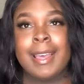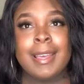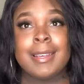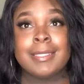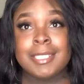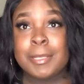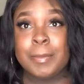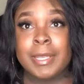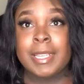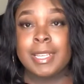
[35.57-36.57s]
And
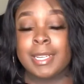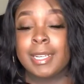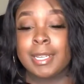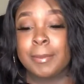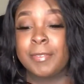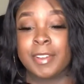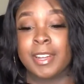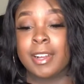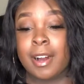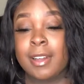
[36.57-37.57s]
shipping can be
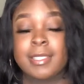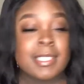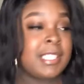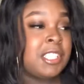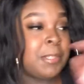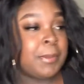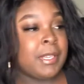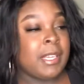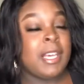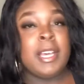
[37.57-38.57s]
very costly.
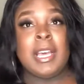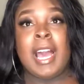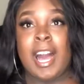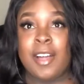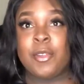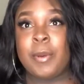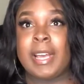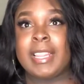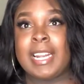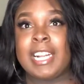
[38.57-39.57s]
Shipping, how the
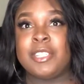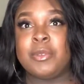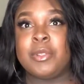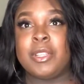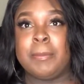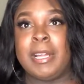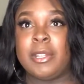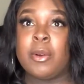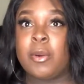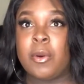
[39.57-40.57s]
way that I do my
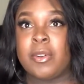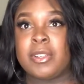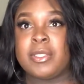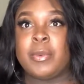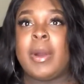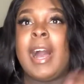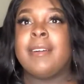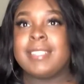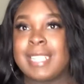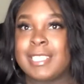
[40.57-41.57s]
local orders, how I
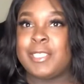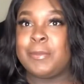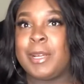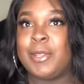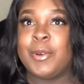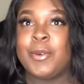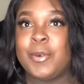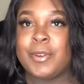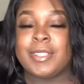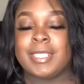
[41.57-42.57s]
decide to do my local
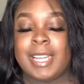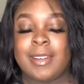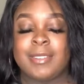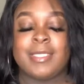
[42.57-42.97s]
orders now.